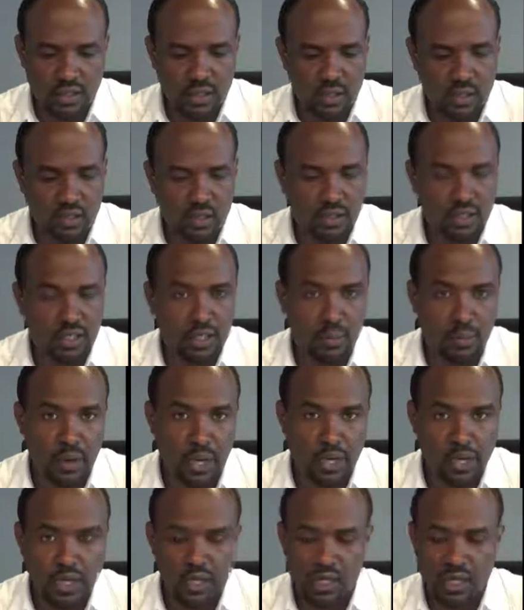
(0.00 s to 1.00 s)
is the
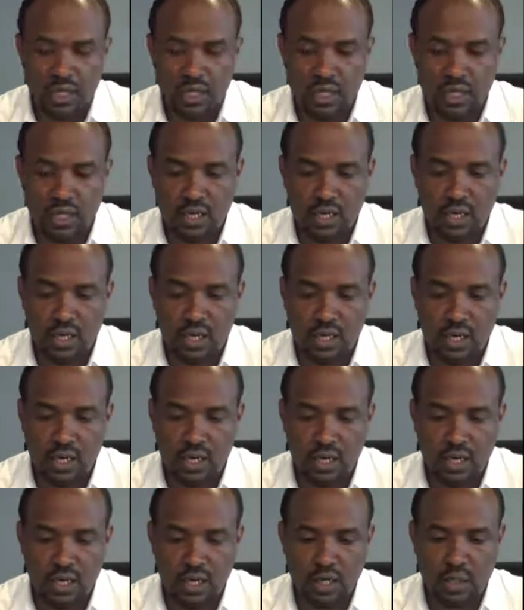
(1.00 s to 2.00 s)
main and secondary,
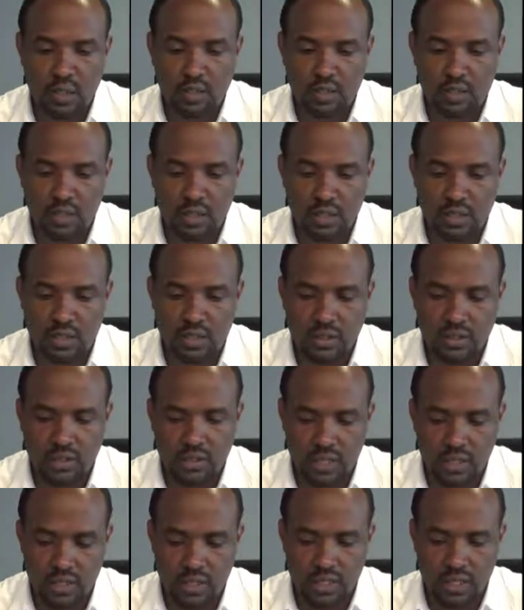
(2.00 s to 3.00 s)
need to be
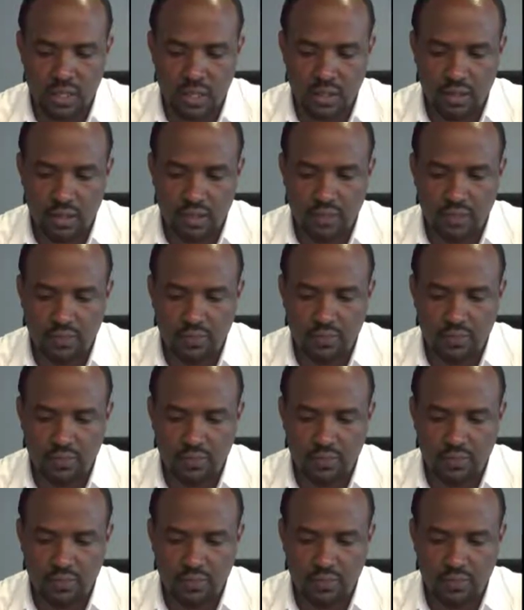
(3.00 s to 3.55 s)
decided.